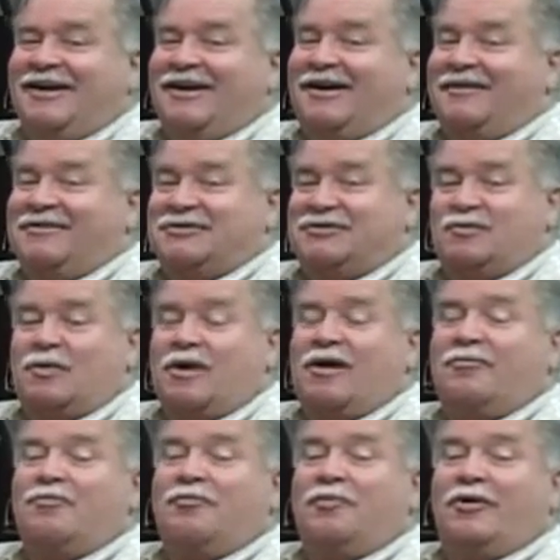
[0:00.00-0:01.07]
I was
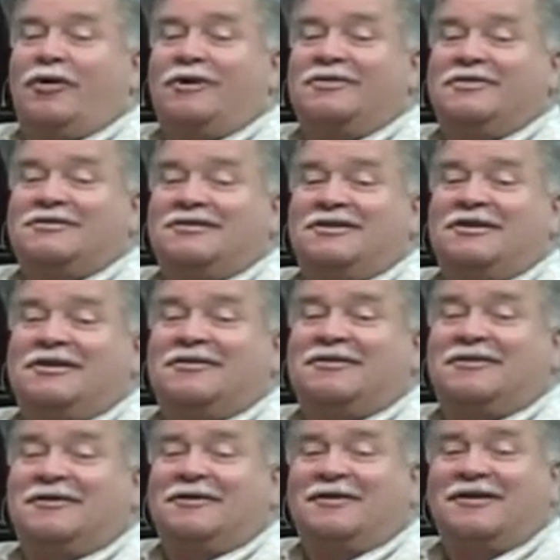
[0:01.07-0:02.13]
sweating bullets to get
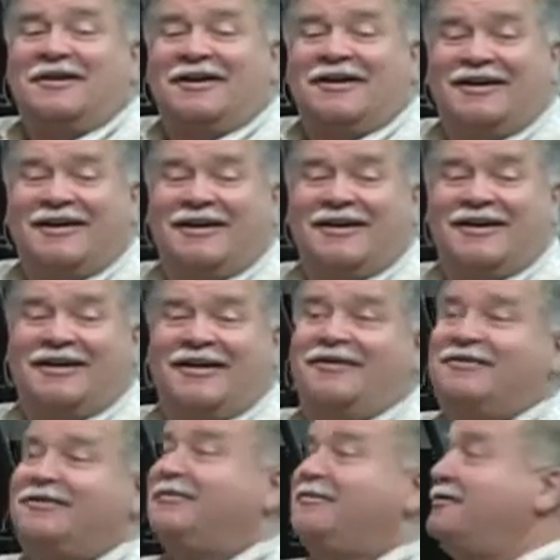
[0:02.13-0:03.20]
there. I
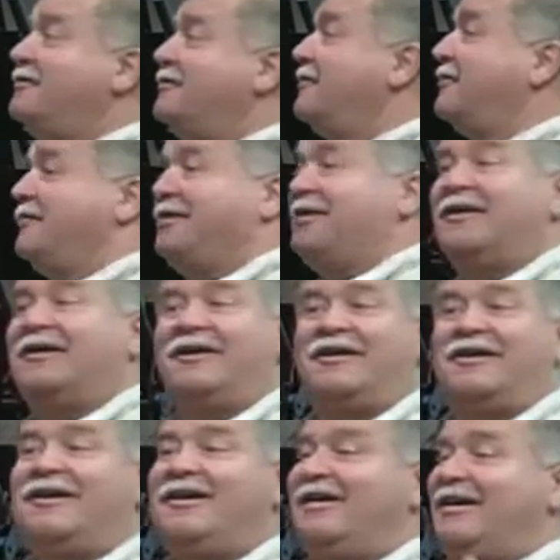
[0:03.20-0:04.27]
looked around
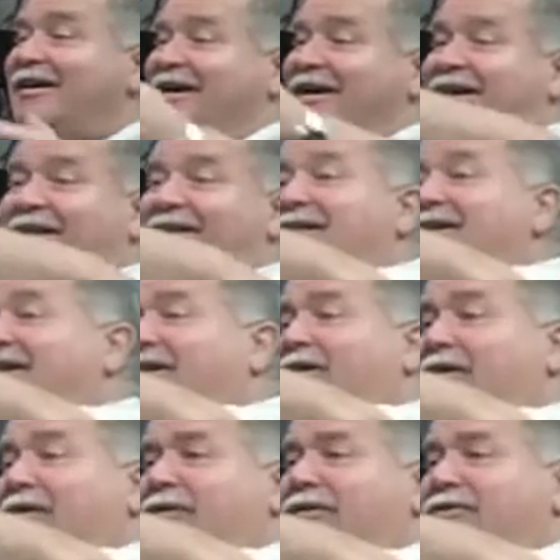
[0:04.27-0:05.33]
and, yeah,
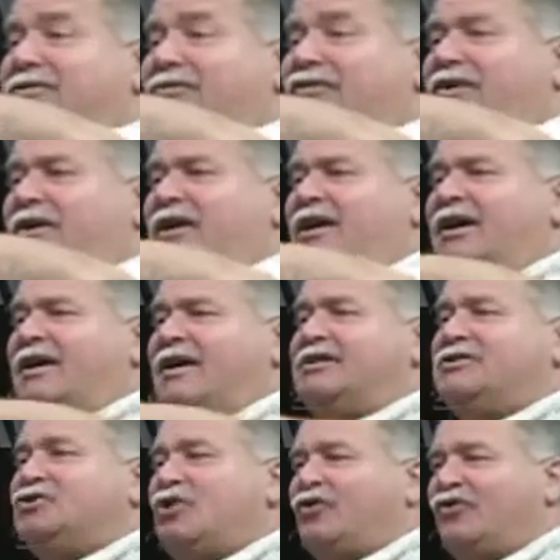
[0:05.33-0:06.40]
oh, there's a, fi-
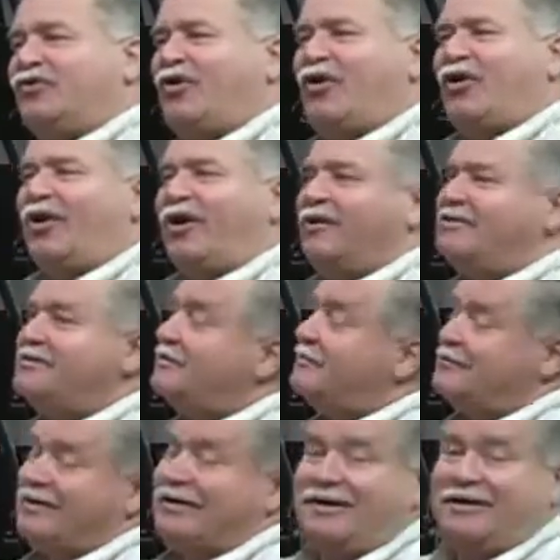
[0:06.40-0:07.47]
it's too far. I
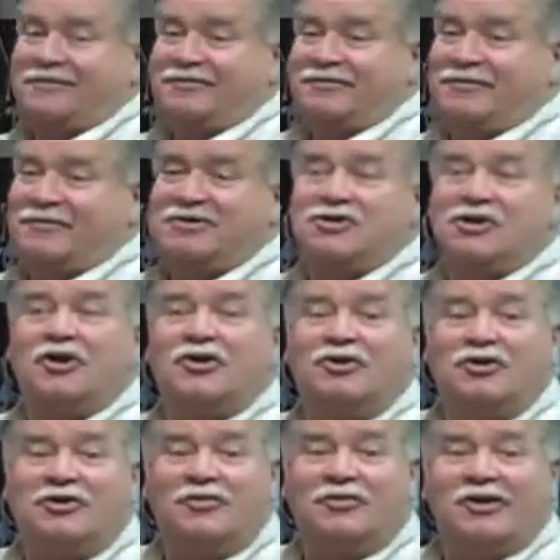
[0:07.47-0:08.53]
said, well, what you going
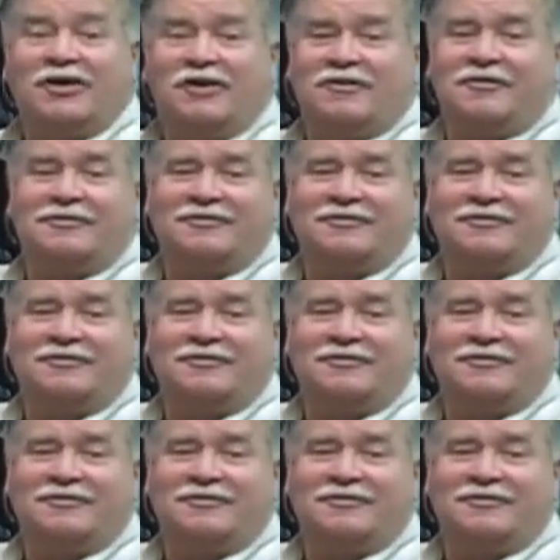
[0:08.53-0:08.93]
to do, kid?